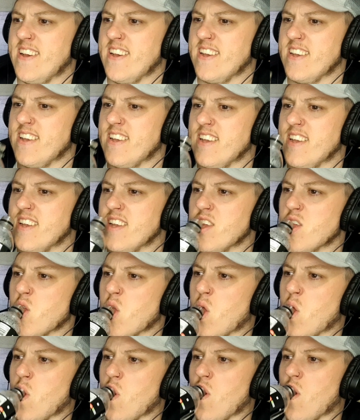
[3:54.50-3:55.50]
This is what he
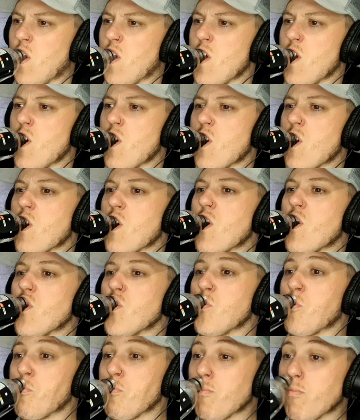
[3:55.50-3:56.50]
captured on
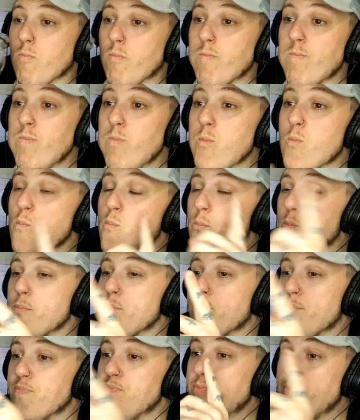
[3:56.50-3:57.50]
film.
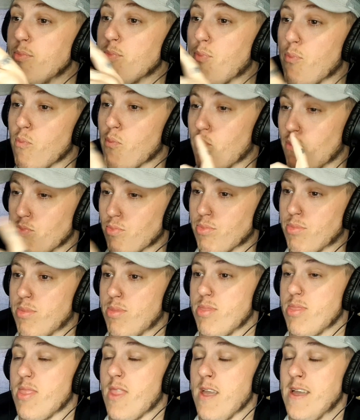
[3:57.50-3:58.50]
In the video,
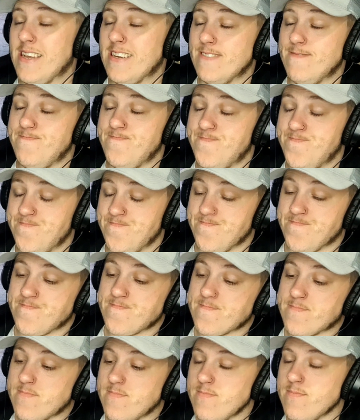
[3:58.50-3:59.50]
Morozov decides
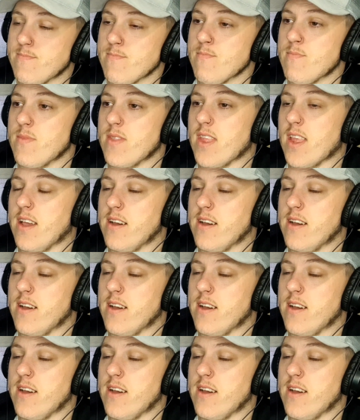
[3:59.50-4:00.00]
to investigate